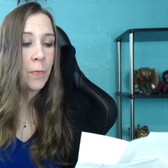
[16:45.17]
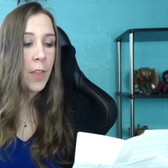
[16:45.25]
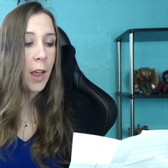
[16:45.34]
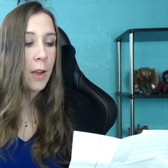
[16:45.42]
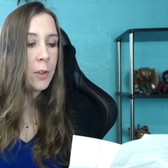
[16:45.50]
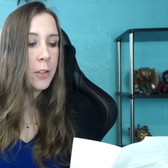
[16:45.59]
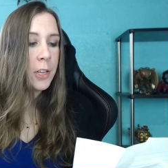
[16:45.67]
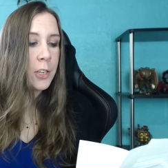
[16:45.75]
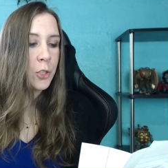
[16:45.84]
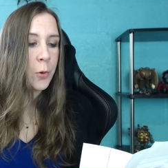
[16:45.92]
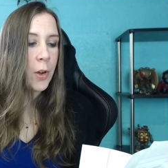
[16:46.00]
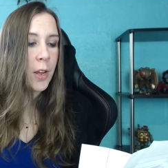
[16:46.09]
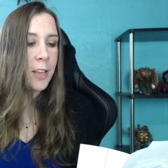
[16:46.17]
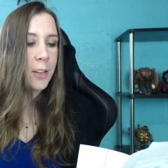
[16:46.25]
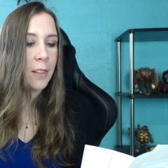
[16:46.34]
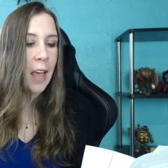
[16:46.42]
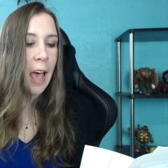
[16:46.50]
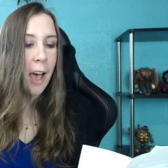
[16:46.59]
I really enjoy your
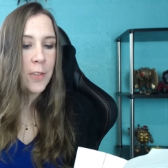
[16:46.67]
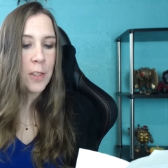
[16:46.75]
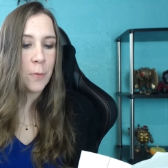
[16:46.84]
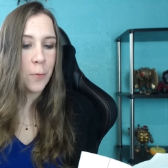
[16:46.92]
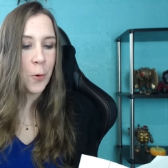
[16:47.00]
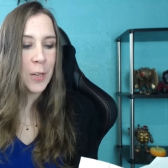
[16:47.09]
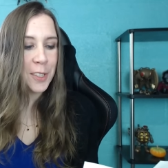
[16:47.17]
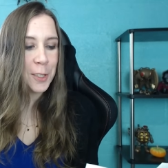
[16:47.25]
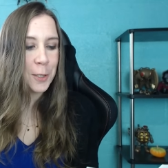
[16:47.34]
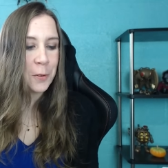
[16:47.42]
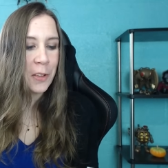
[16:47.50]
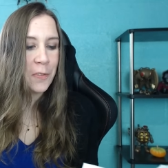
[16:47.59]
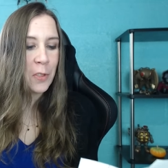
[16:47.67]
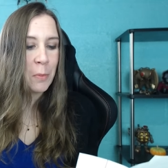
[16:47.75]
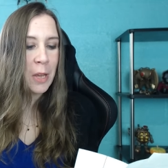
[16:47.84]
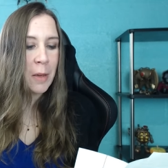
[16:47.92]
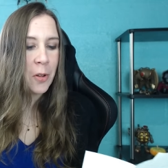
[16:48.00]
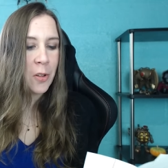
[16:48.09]
laugh and the voices you give the
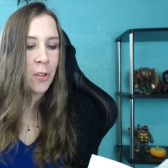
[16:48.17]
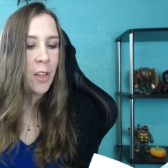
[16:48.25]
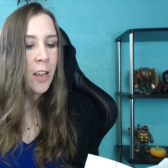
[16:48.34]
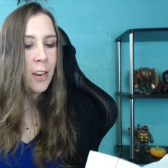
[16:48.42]
people.